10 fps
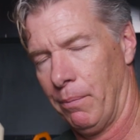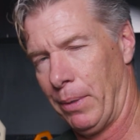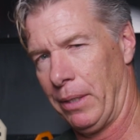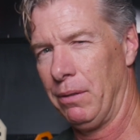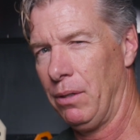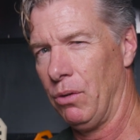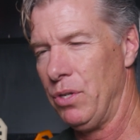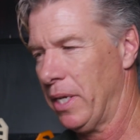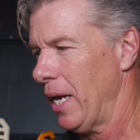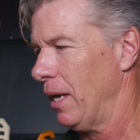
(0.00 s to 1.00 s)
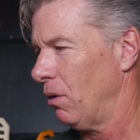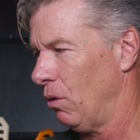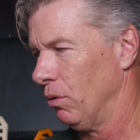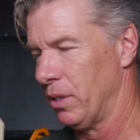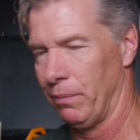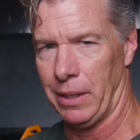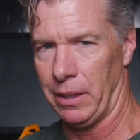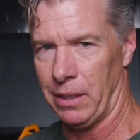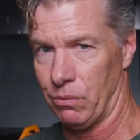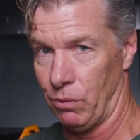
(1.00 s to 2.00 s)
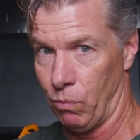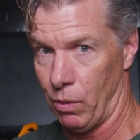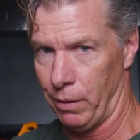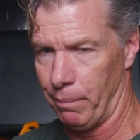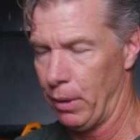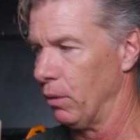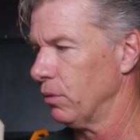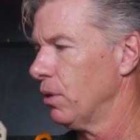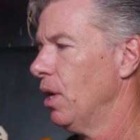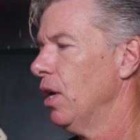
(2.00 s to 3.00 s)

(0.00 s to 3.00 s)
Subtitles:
But, you can't hold something like this with one bolt.